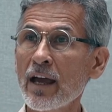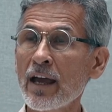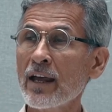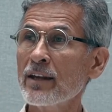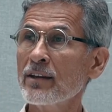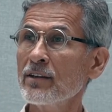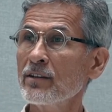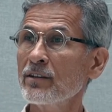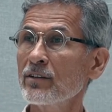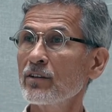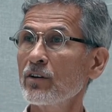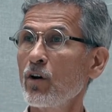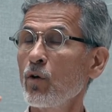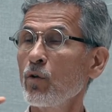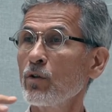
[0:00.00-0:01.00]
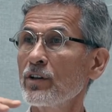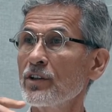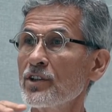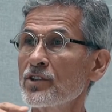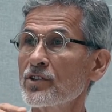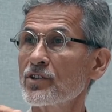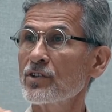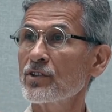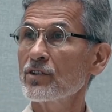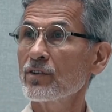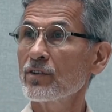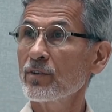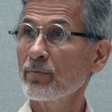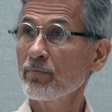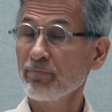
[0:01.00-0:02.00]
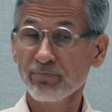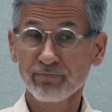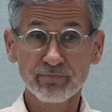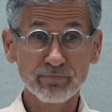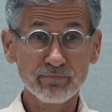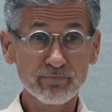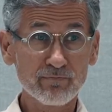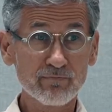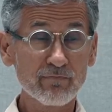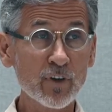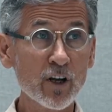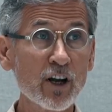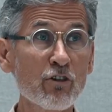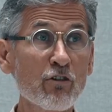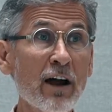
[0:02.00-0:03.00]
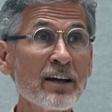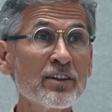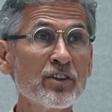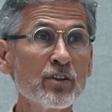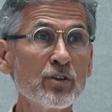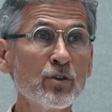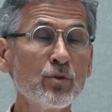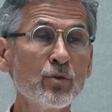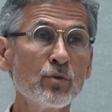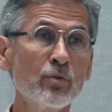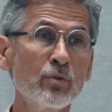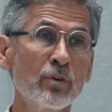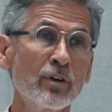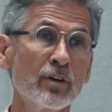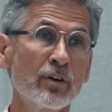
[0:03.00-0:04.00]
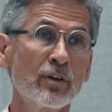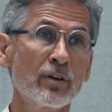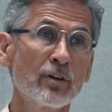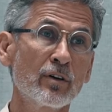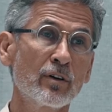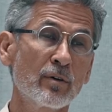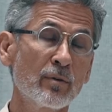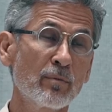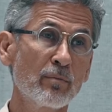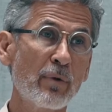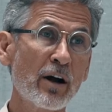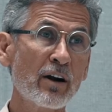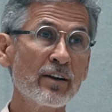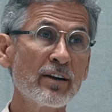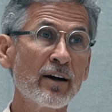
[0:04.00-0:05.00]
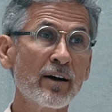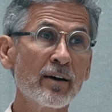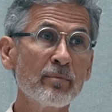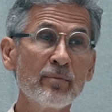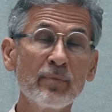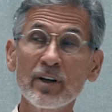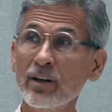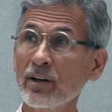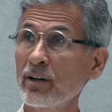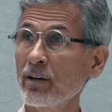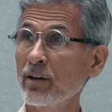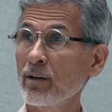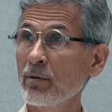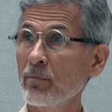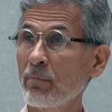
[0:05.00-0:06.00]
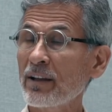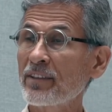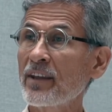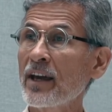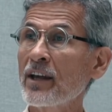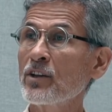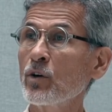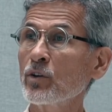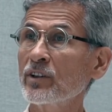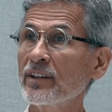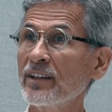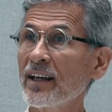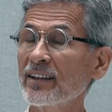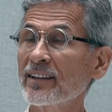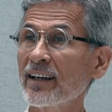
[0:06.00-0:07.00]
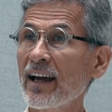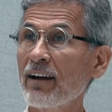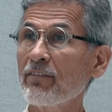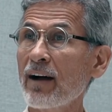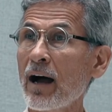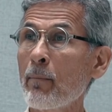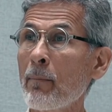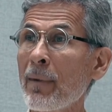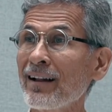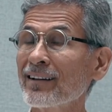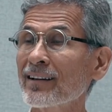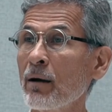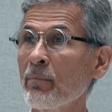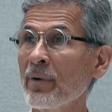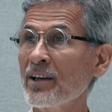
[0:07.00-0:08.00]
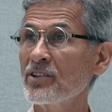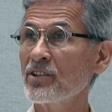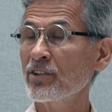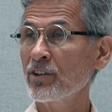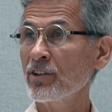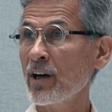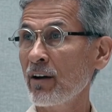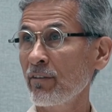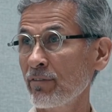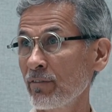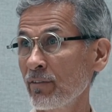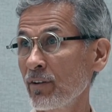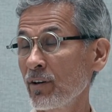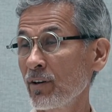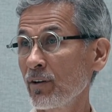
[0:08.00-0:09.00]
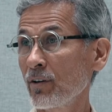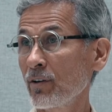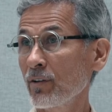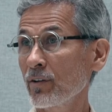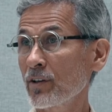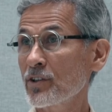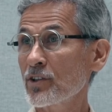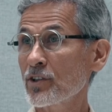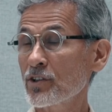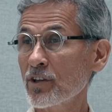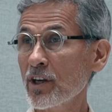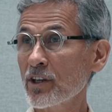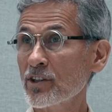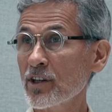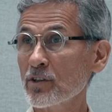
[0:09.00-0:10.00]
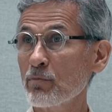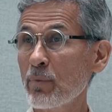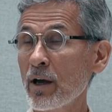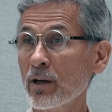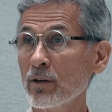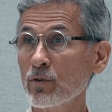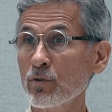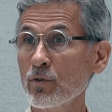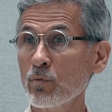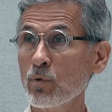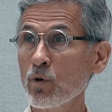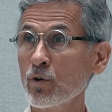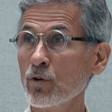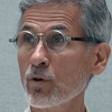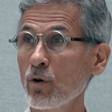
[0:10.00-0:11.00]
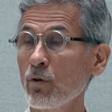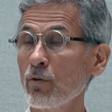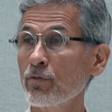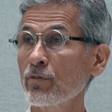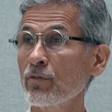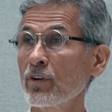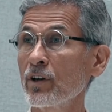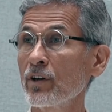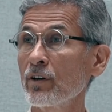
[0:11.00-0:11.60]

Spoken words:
and all this rising new paradigm, but they not yet have amalgamated enough. This is, takes us back to the work of